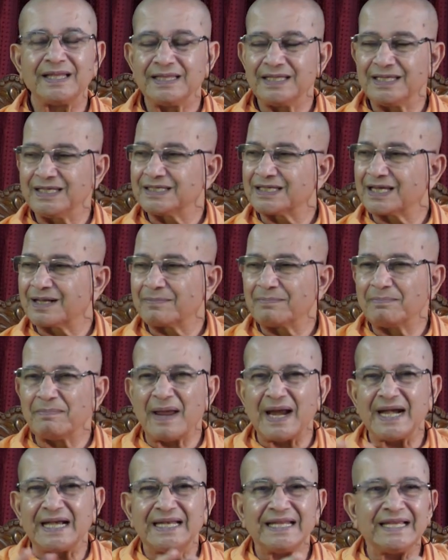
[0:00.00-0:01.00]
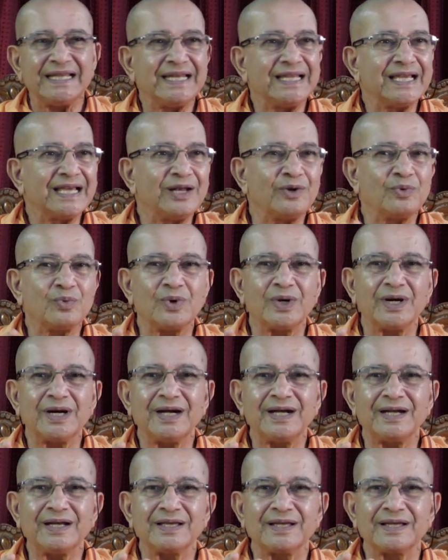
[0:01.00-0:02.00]
These are material
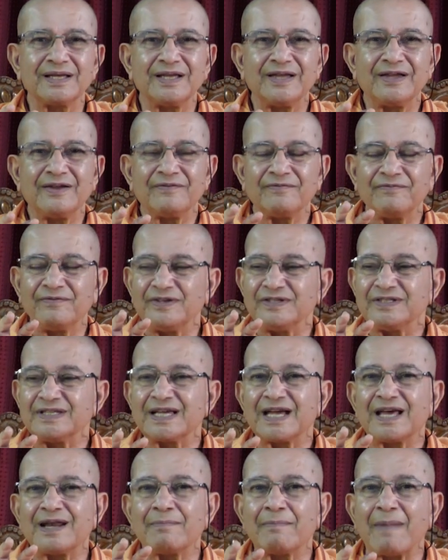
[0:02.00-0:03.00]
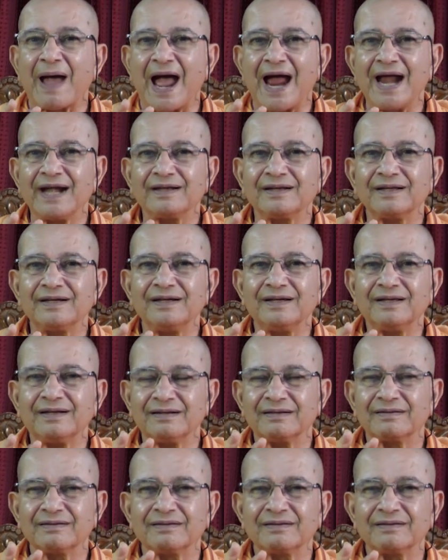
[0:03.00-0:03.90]
world, physical matter,